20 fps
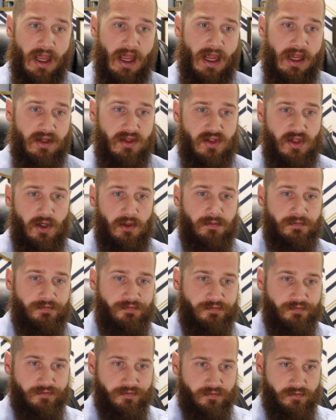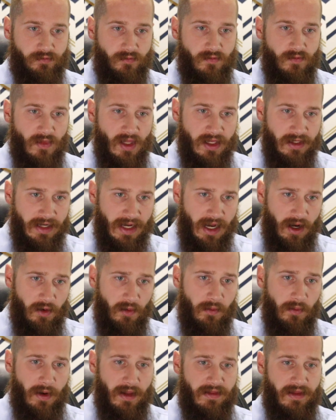And so, now
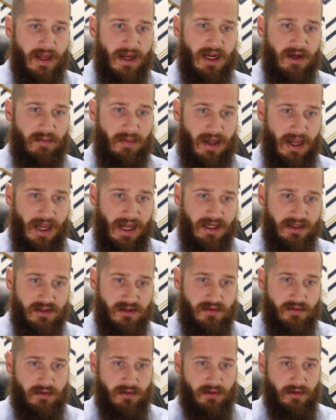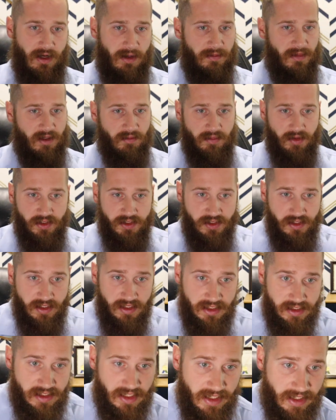when they had passed through, I'm going to butcher
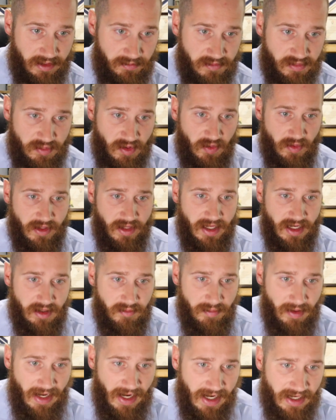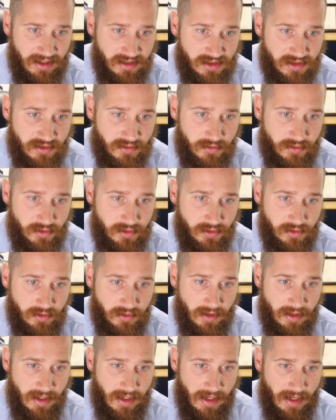these names, but when they had passed through